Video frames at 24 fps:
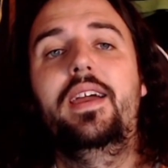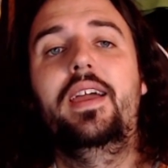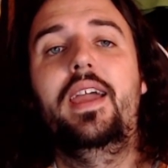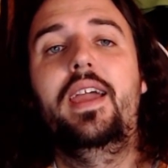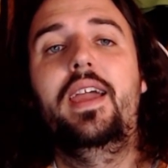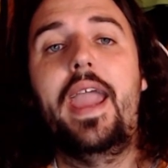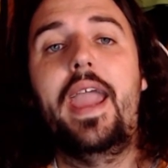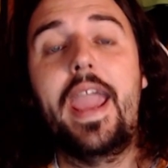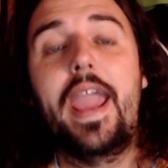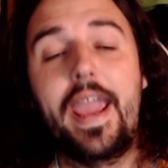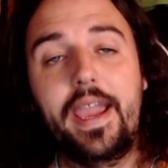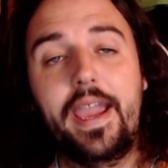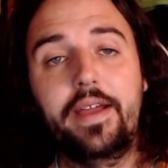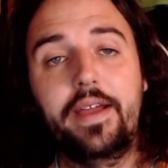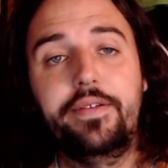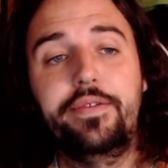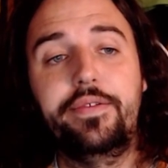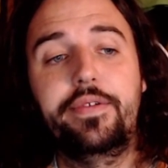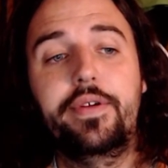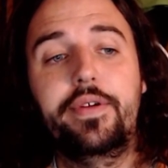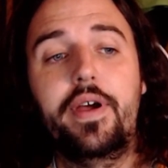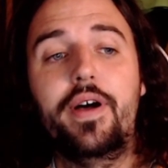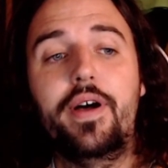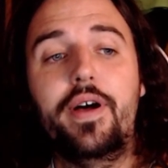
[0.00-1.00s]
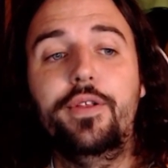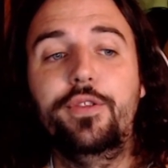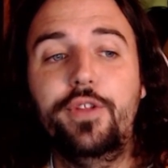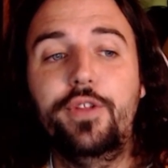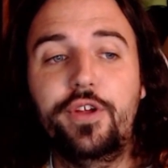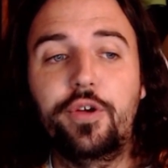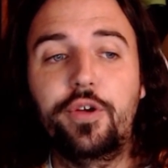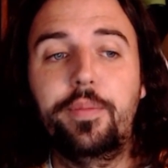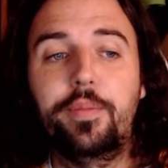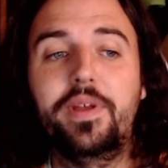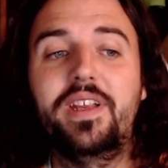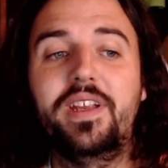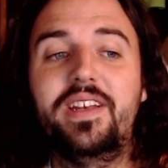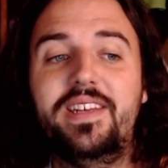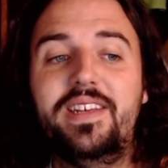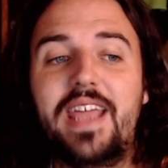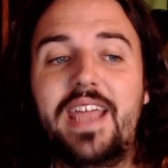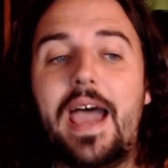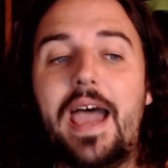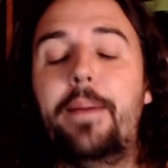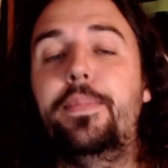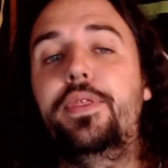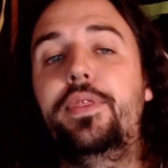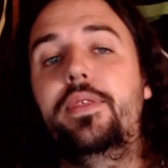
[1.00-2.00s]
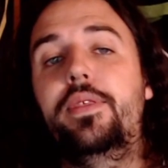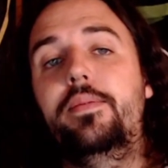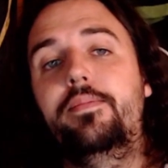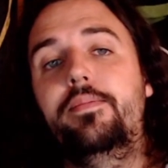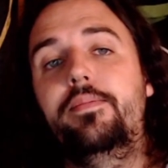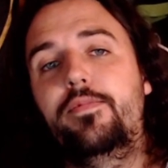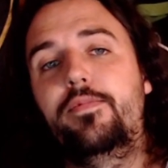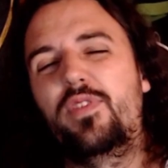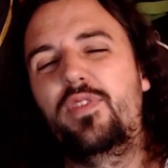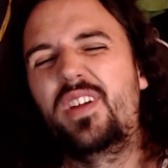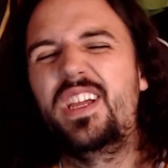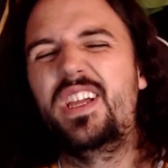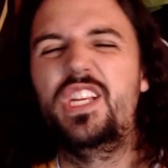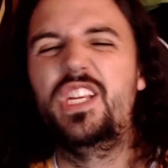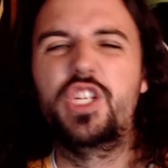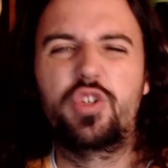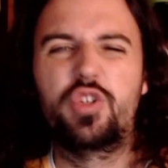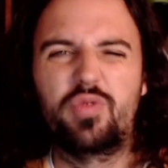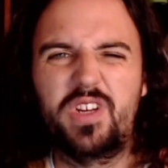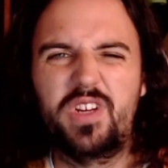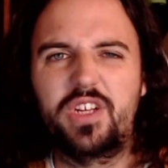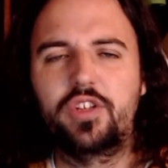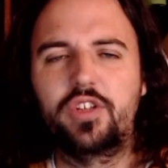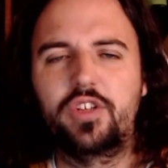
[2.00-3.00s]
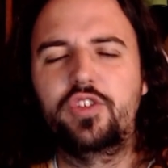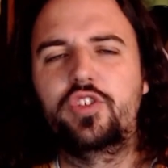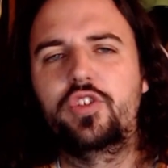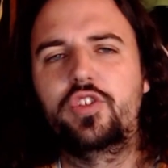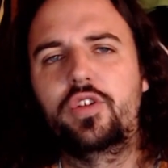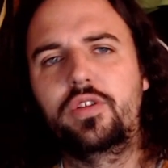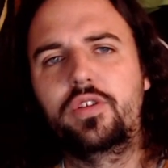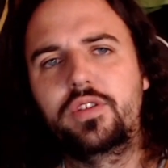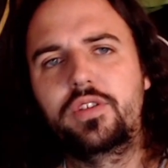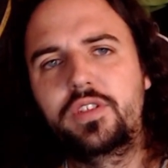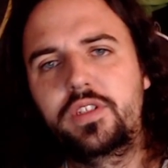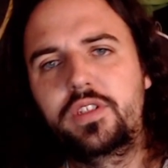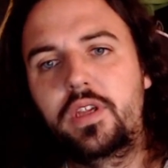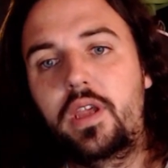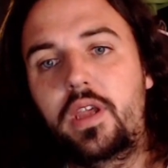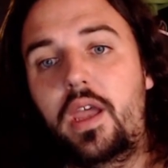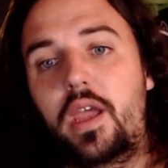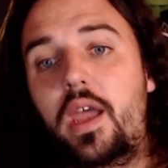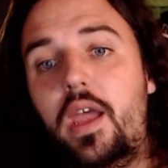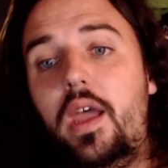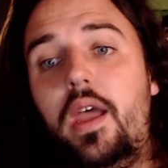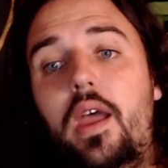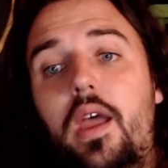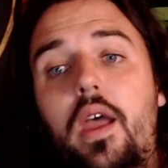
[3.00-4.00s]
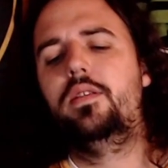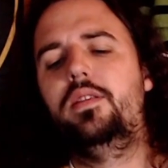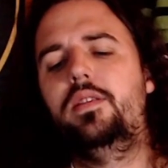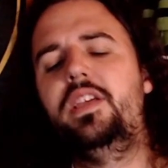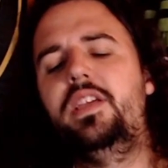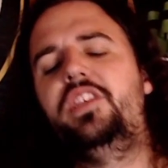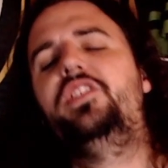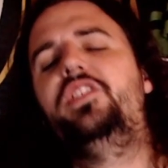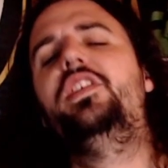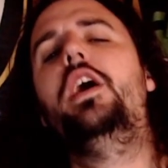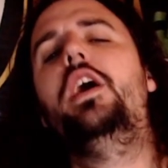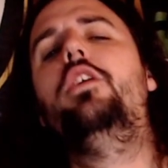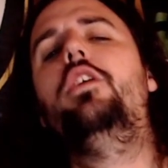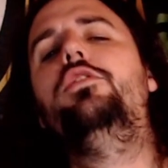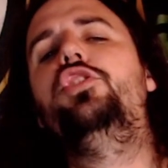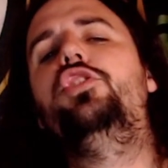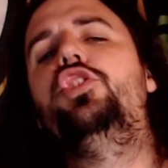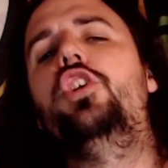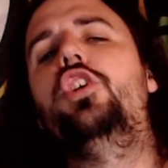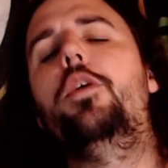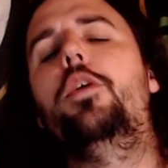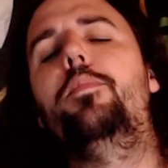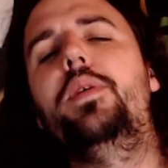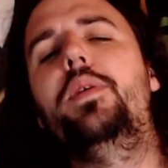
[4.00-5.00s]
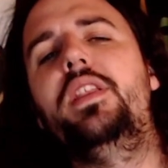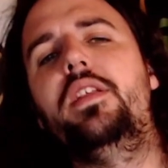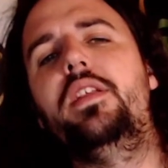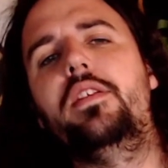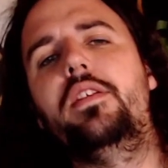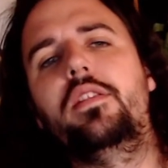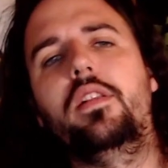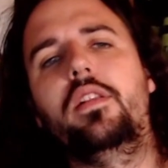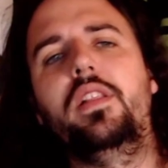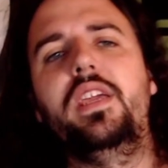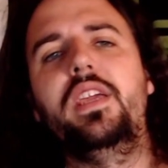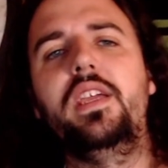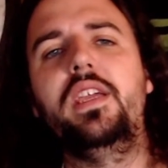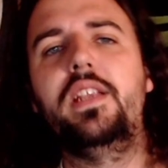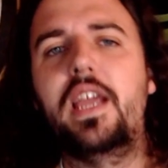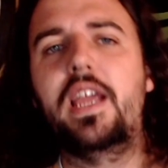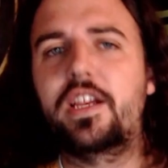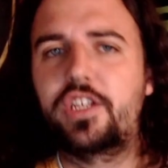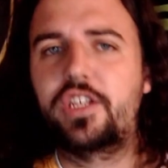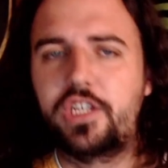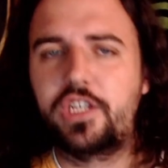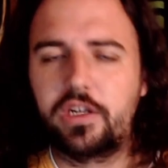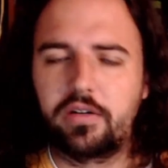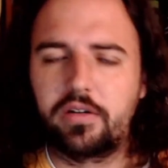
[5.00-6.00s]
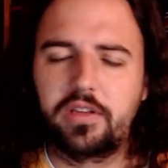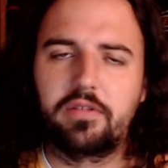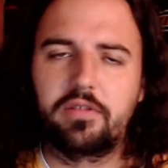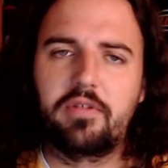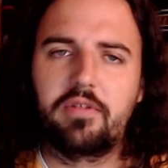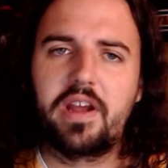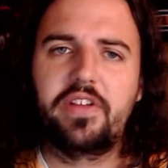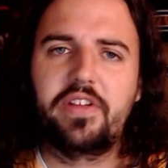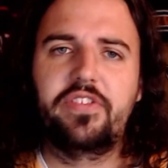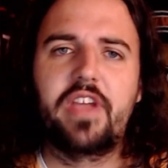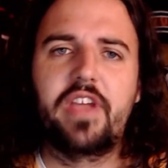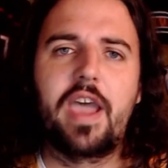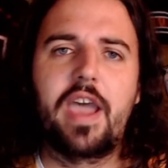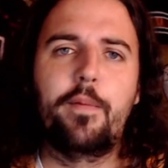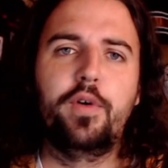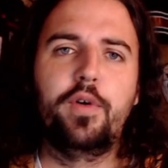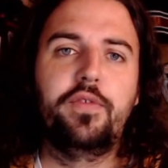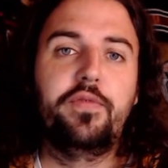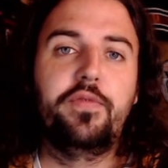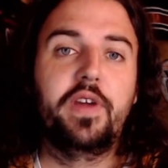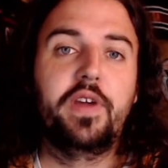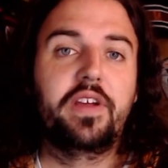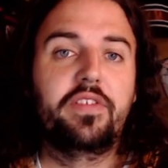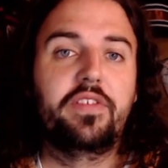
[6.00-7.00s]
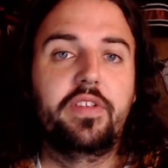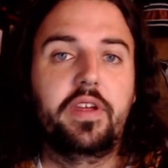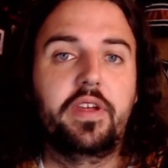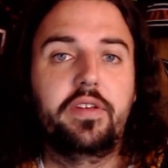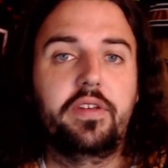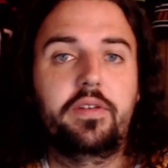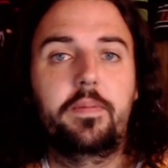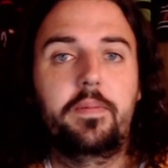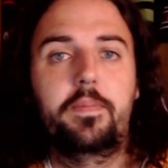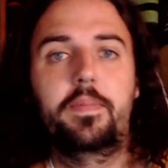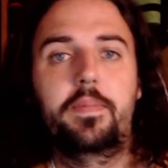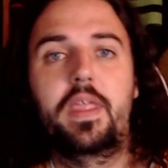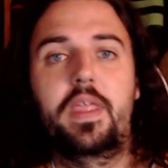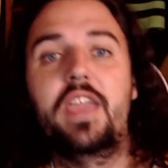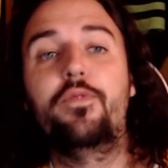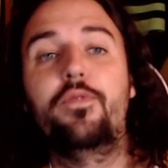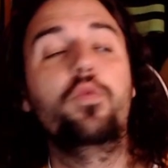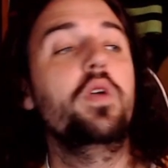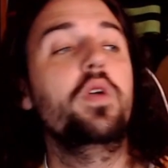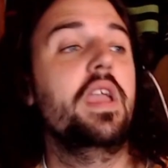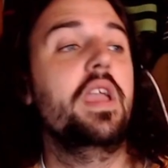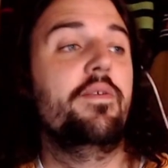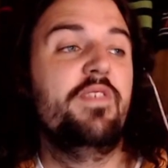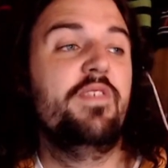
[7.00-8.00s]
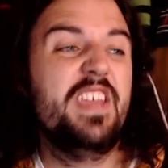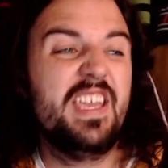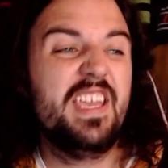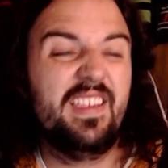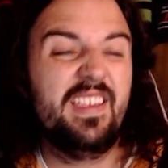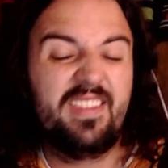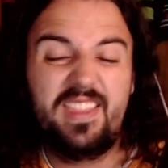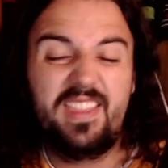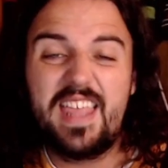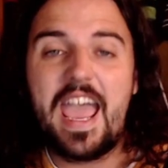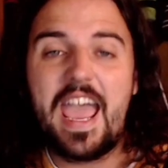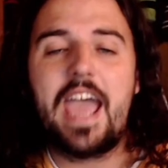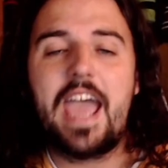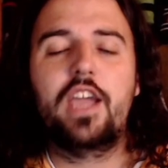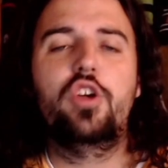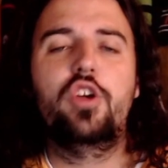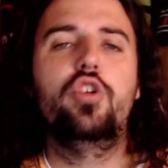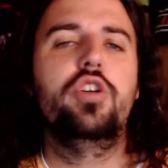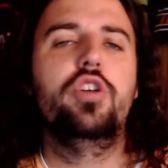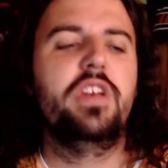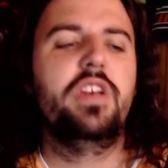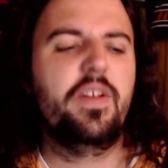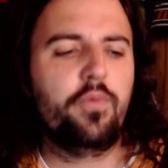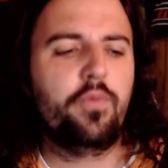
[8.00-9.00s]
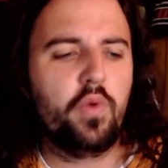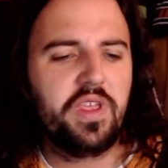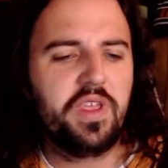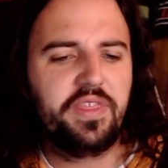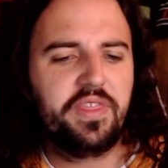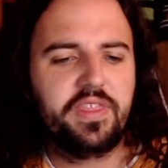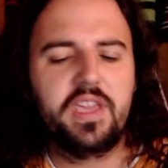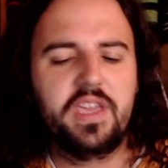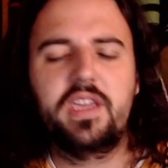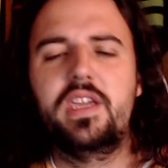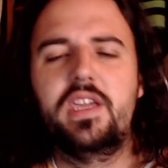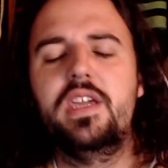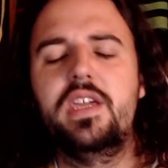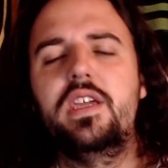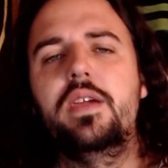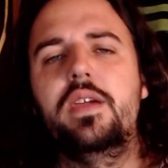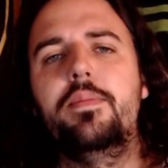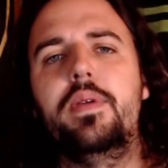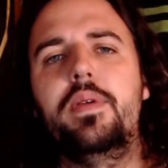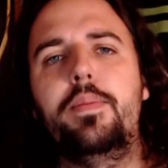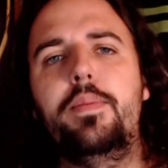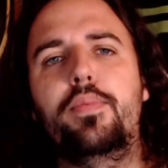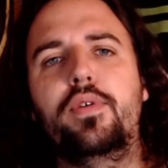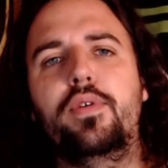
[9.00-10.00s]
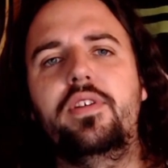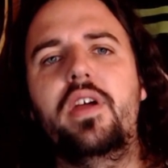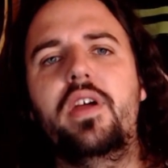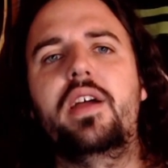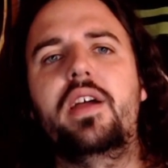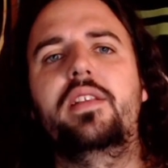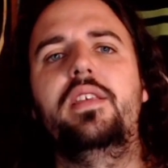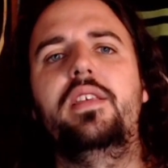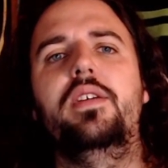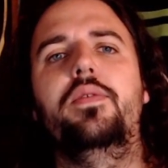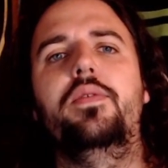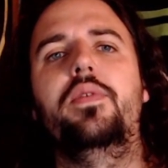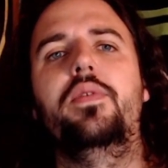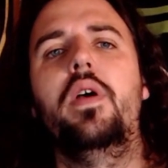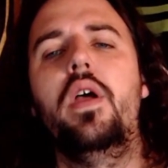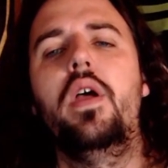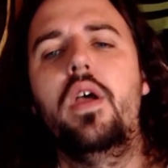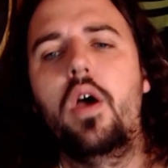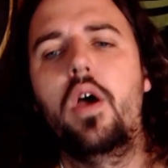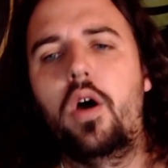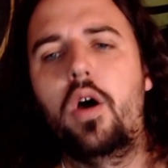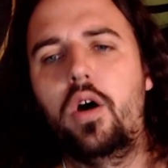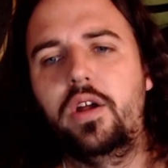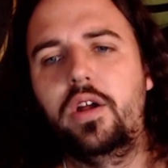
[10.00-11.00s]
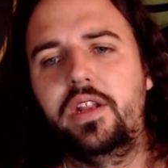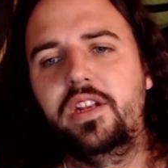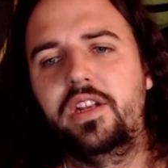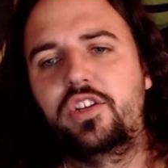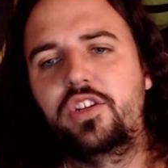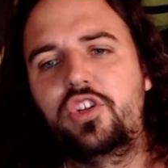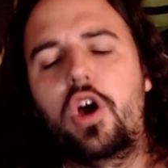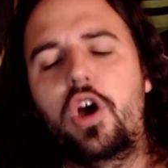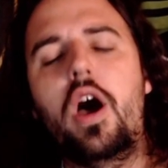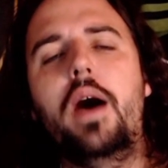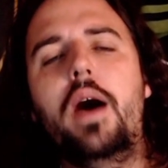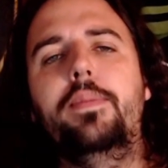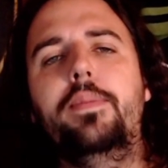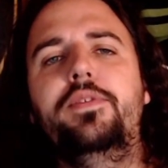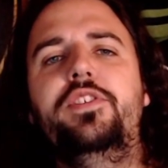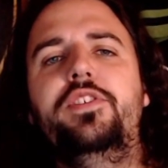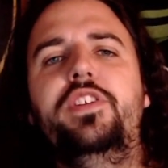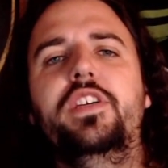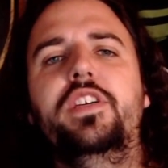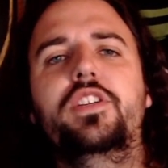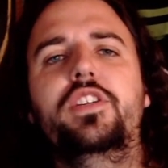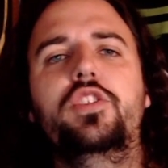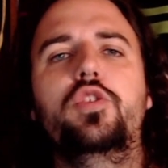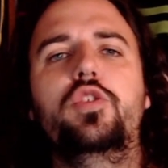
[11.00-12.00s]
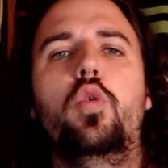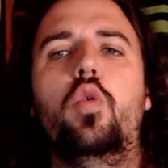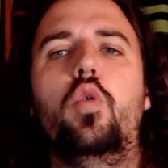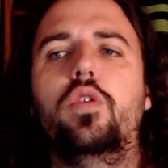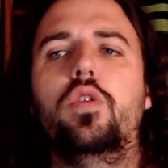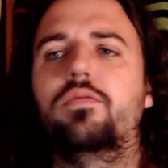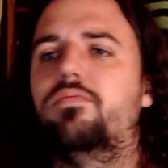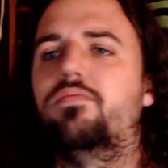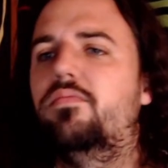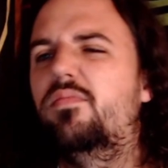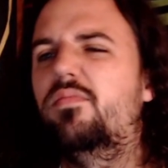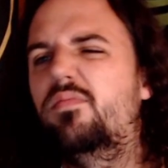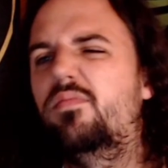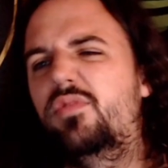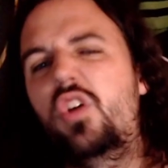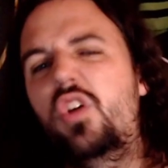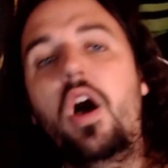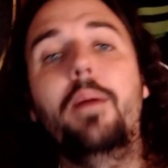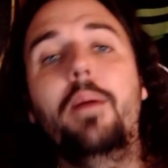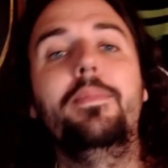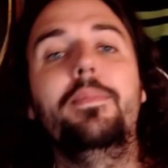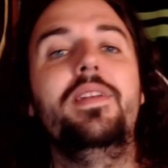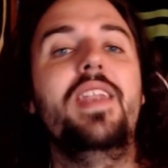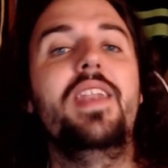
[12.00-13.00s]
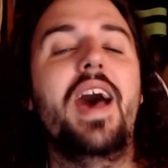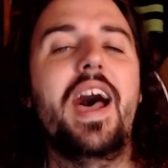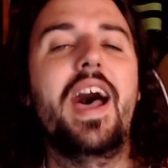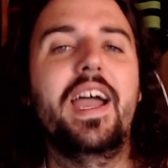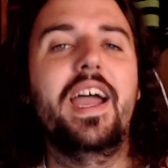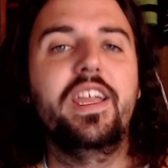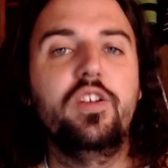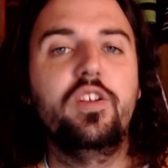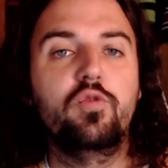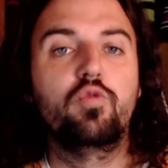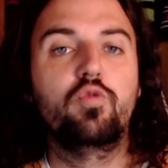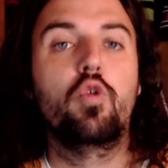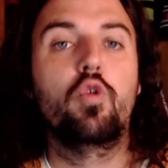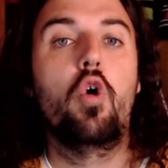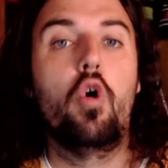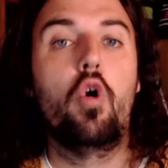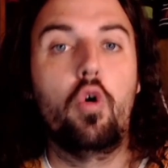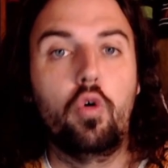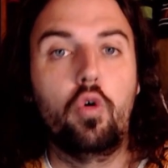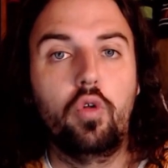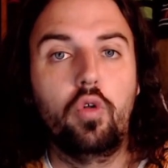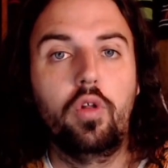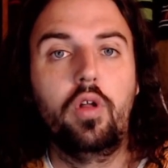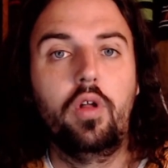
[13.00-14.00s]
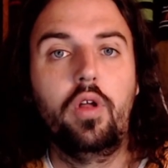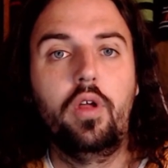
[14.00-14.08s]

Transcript: and a little bit of depth for injury concerns. Liesel jumping into the league next year on the right side would fix this. If he's that good, if we think he can be productive on a top 6 or top 9 role